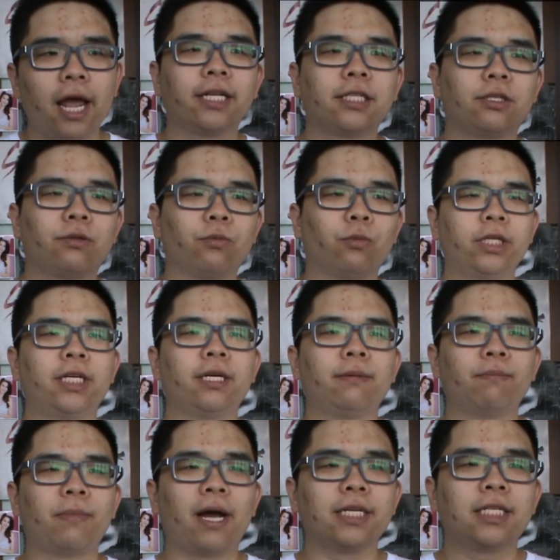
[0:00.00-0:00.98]
and it's
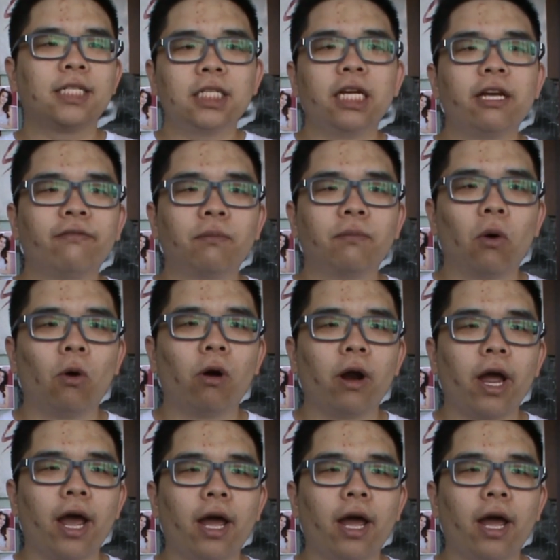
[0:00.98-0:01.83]
written by Steve Moore